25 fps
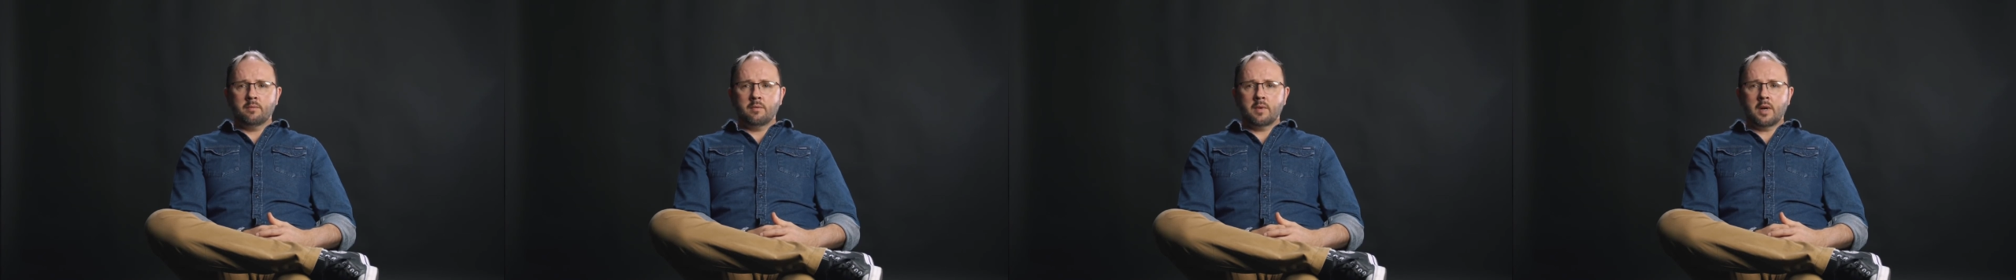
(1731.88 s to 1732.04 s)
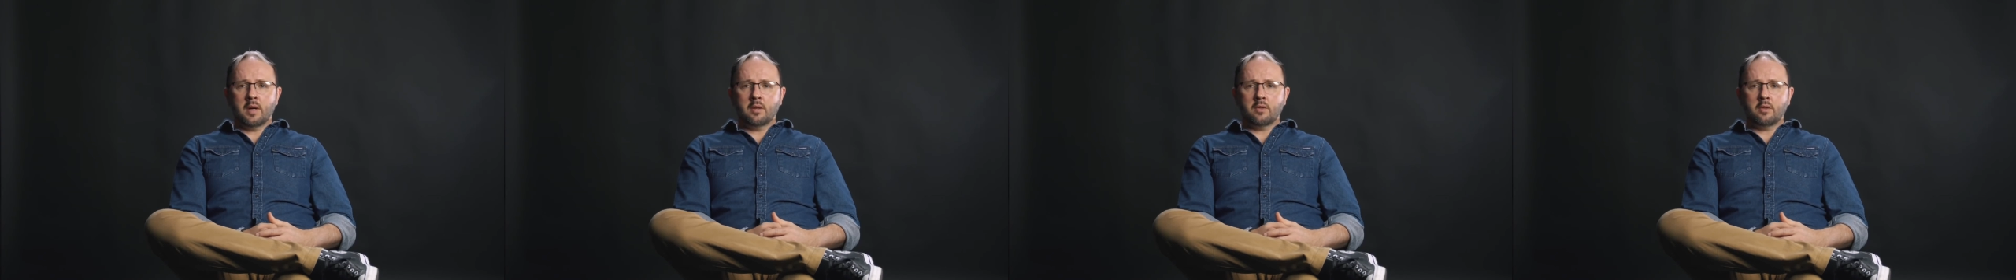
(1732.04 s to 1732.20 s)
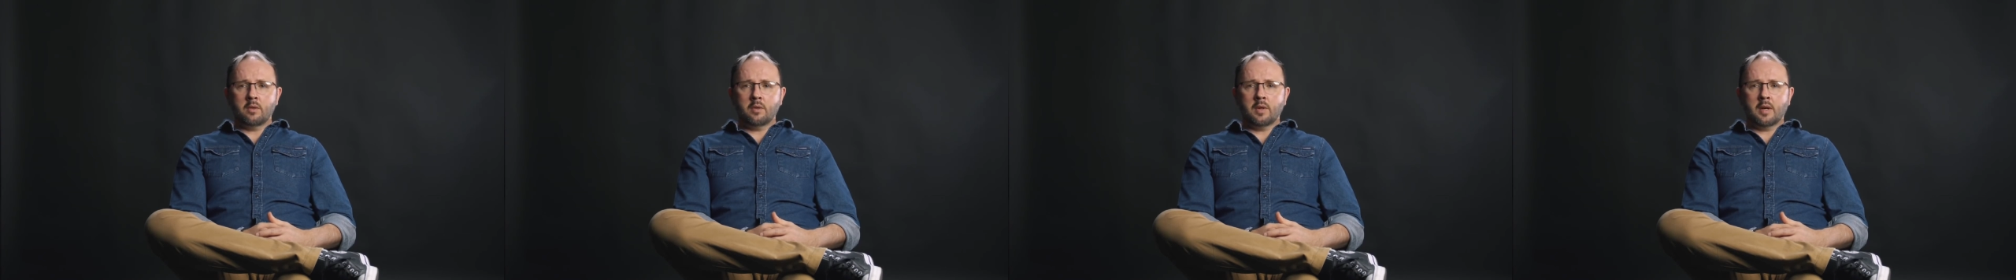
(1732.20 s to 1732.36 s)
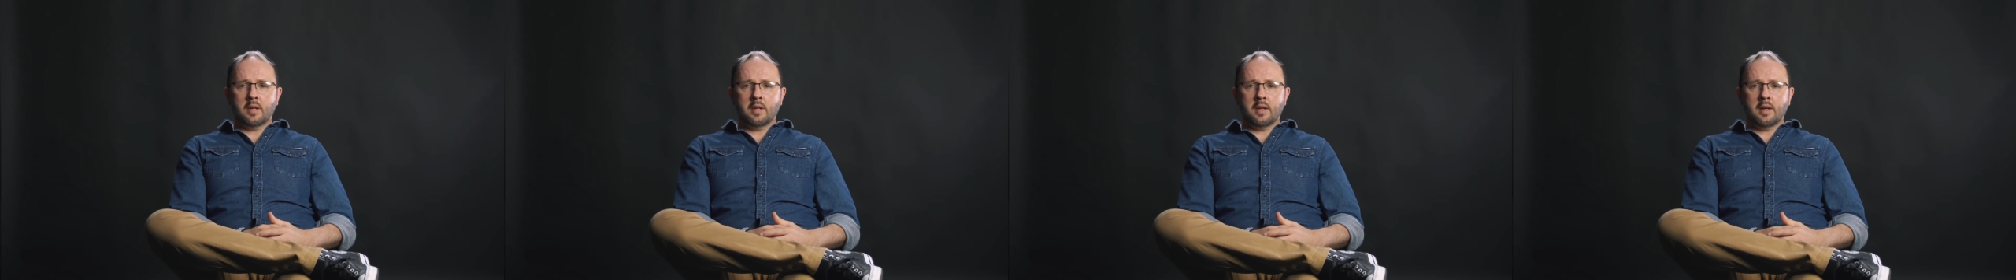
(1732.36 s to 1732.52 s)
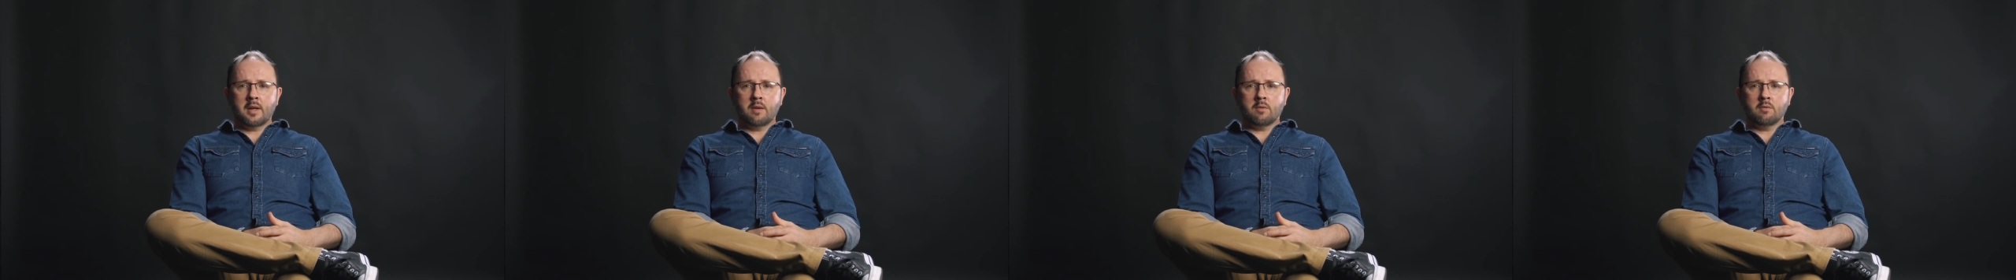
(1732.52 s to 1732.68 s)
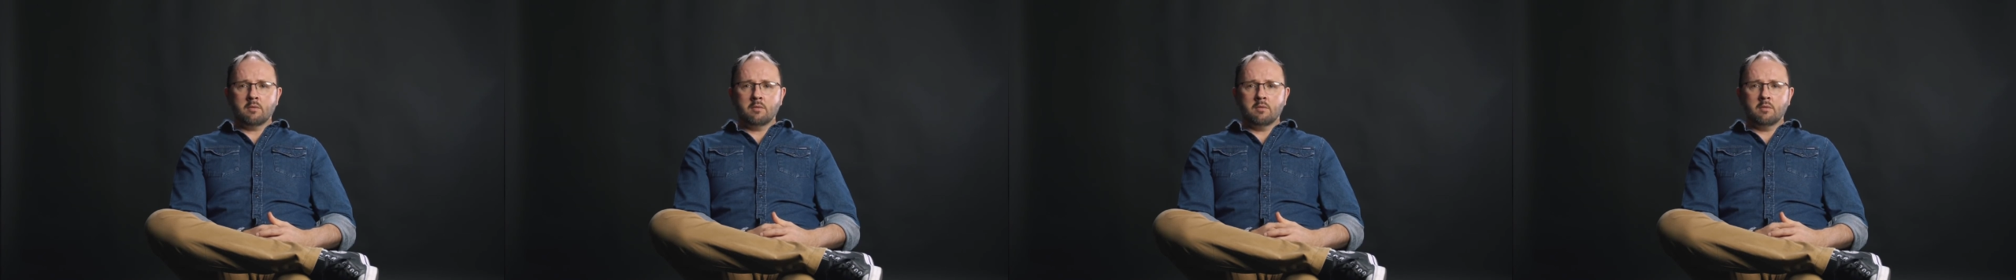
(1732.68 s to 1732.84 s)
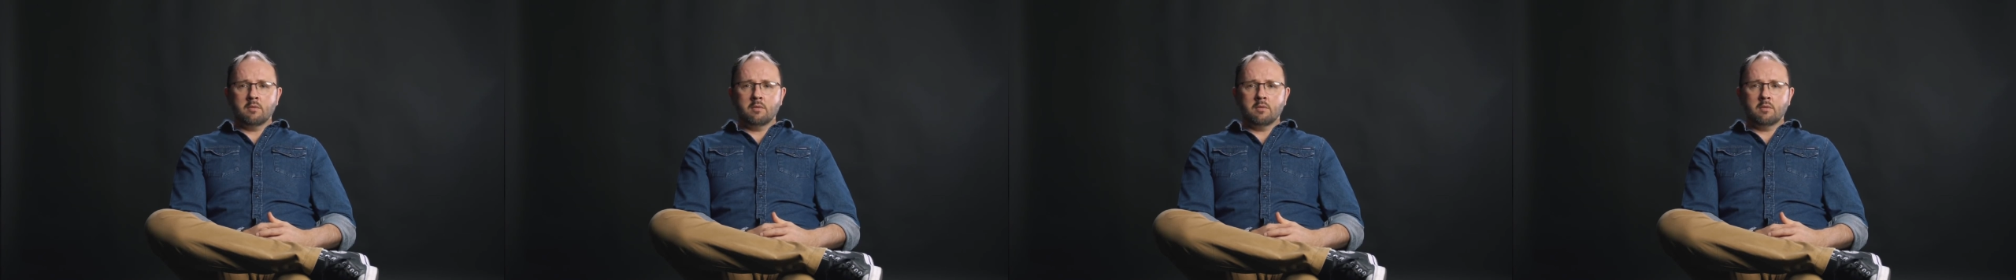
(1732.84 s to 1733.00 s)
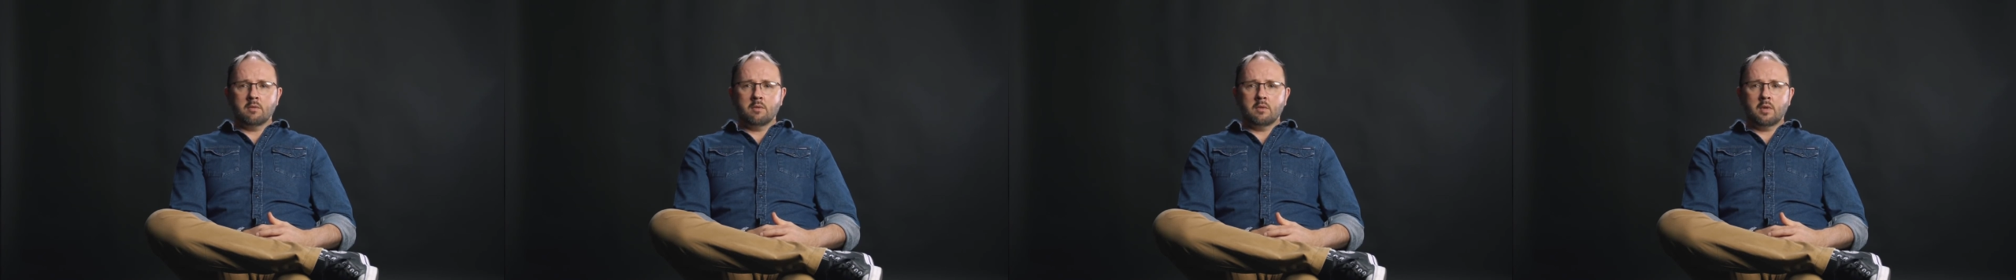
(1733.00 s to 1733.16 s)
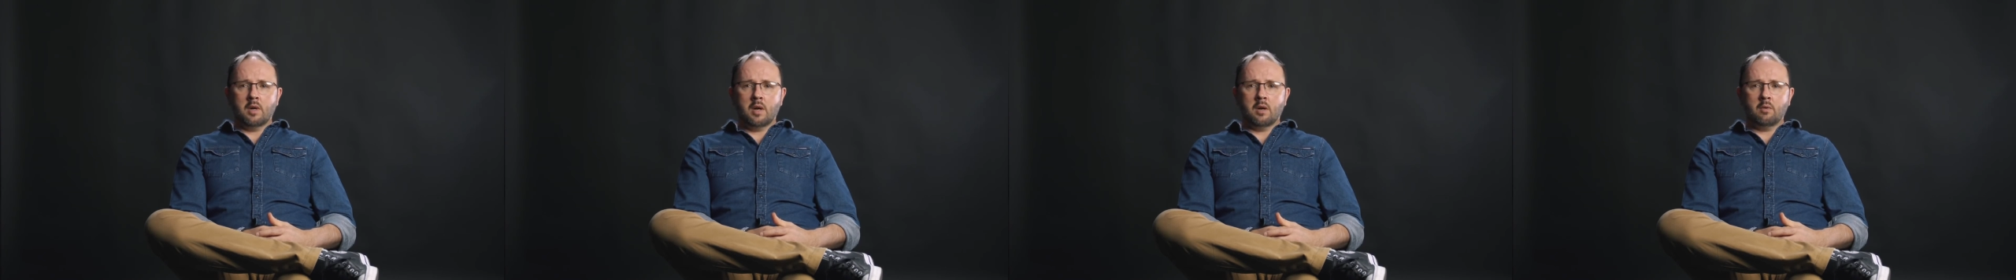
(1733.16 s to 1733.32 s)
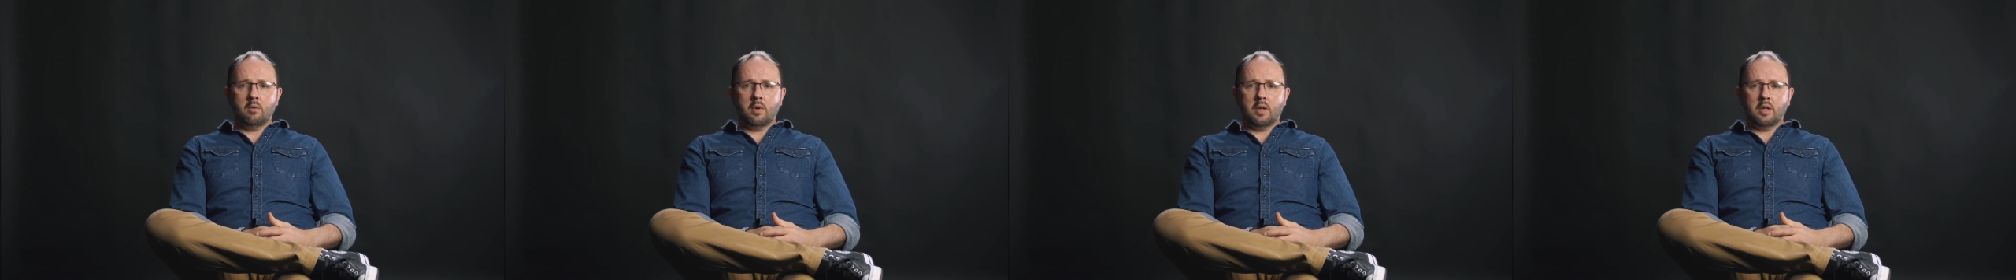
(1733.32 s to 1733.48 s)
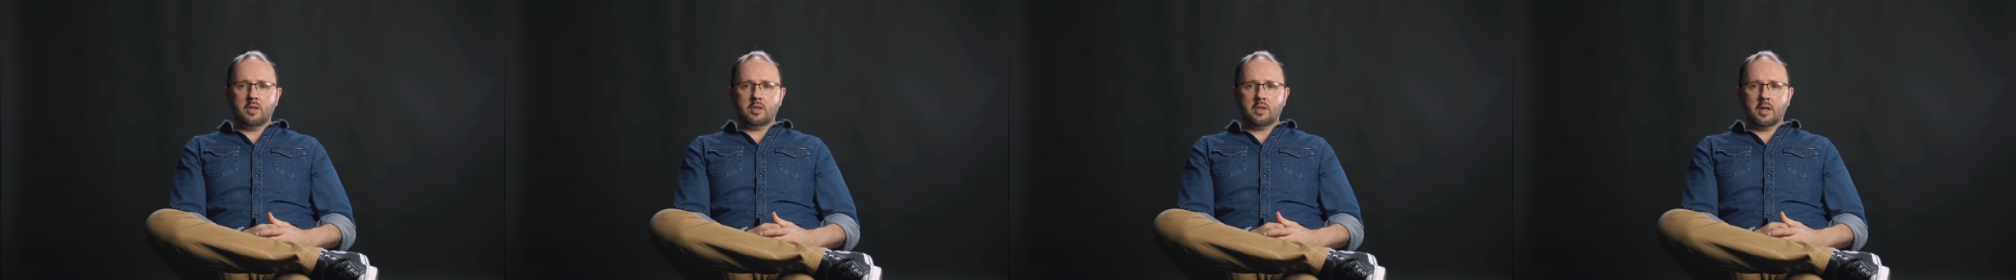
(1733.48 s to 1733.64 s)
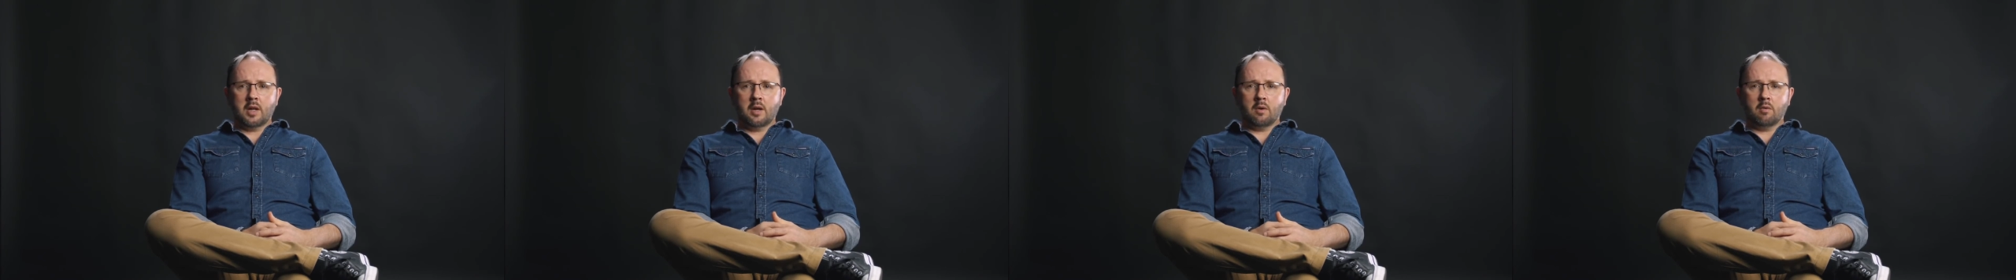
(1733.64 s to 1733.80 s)
I'll do that now. I'll
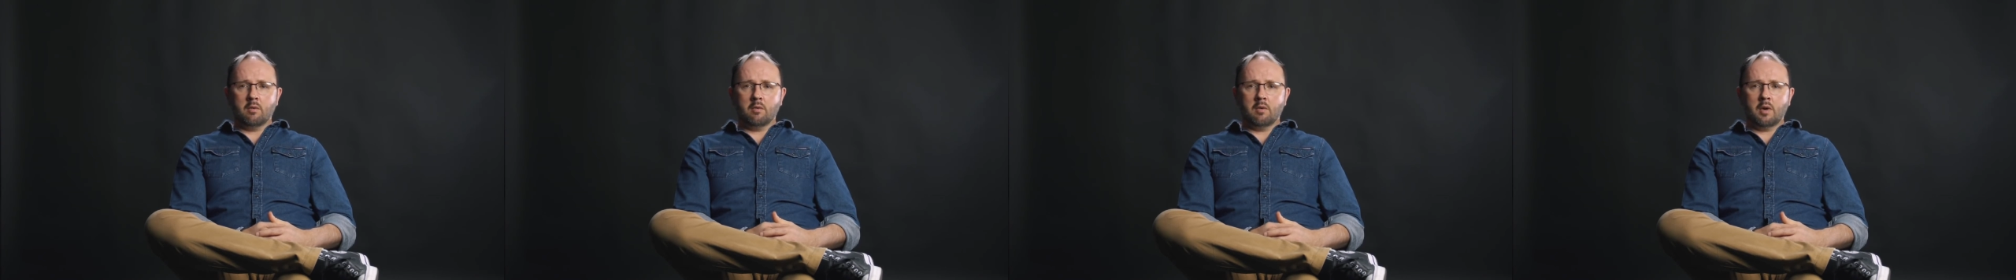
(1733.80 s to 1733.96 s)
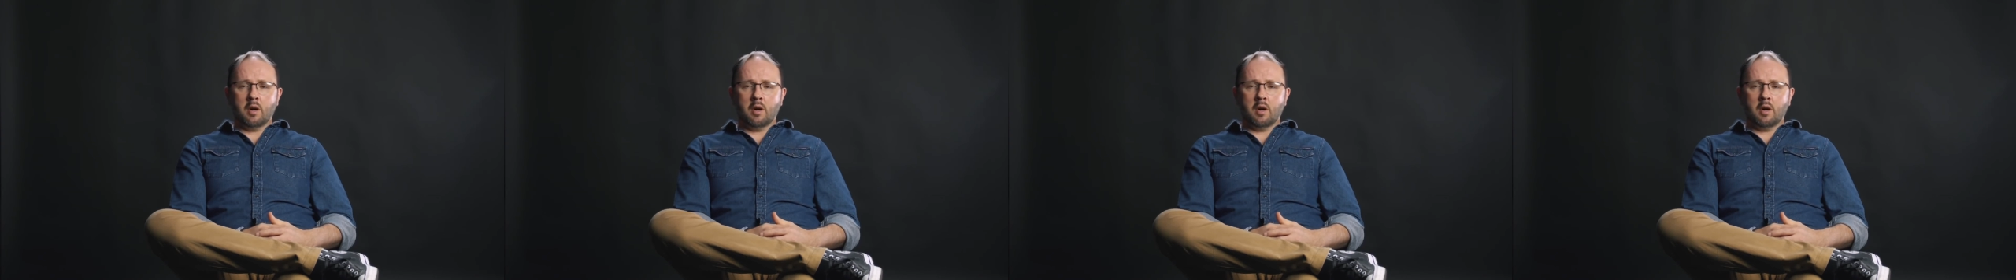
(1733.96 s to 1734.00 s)
reach out,